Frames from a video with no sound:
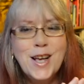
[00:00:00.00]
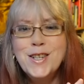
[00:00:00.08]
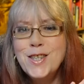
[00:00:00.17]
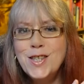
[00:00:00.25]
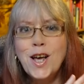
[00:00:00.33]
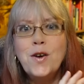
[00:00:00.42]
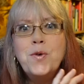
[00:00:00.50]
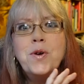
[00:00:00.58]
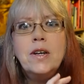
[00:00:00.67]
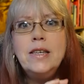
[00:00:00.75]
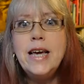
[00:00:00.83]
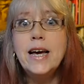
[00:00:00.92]
So
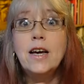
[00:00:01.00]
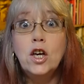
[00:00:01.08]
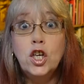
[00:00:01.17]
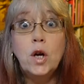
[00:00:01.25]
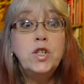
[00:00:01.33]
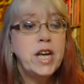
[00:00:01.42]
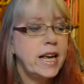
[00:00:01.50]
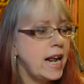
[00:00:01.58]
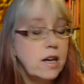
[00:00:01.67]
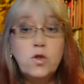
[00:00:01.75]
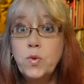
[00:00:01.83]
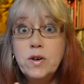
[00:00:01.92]
yeah, go check it
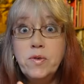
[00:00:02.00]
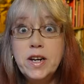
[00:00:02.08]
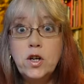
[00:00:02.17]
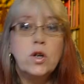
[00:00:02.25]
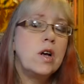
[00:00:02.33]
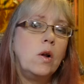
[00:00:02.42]
out. It's really, really good.